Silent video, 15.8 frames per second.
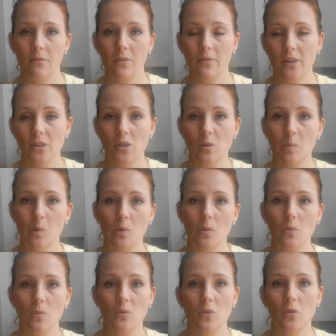of your
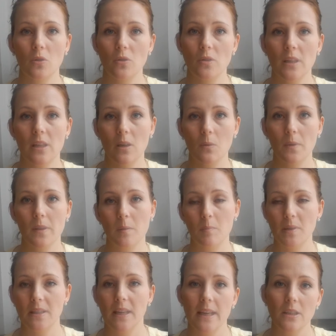vegetables. On your dinner with the
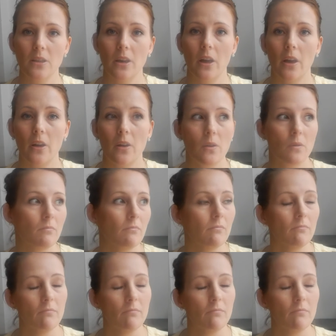potato,